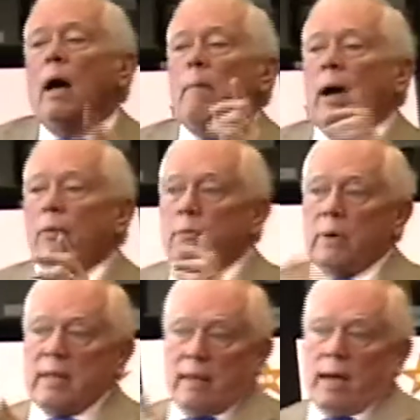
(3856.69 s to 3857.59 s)
About
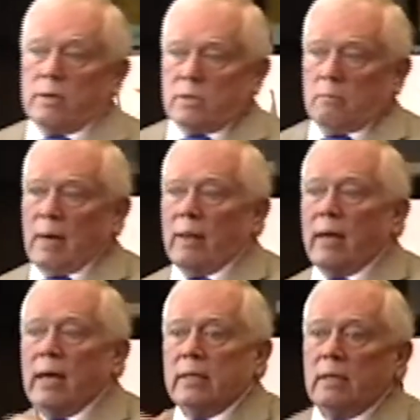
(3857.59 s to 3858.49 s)
3,000. By
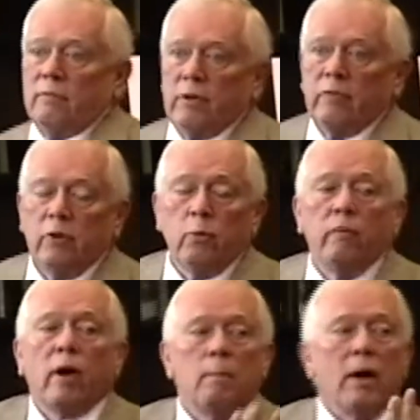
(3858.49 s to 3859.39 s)
the 1850s,
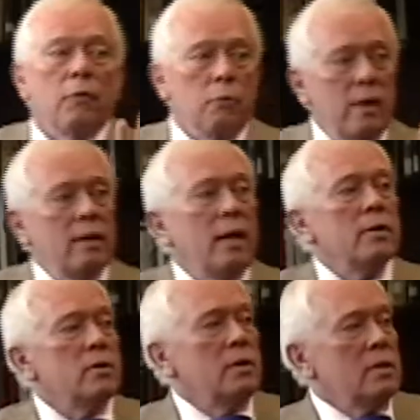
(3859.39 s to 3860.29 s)
we've got about
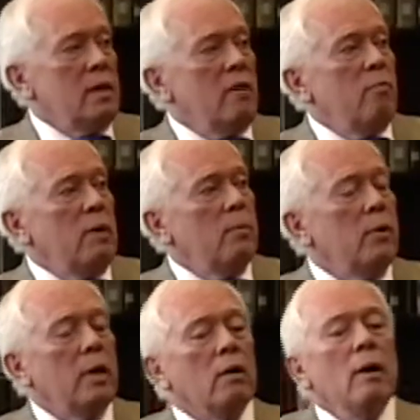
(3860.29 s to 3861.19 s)
3,000 enslaved people
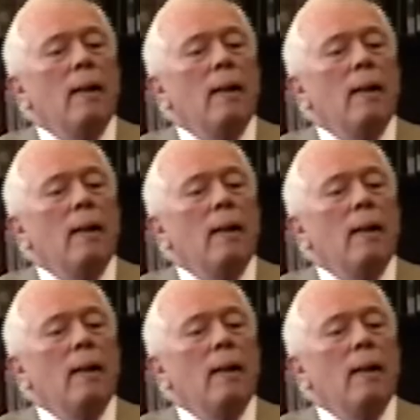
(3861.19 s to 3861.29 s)
here.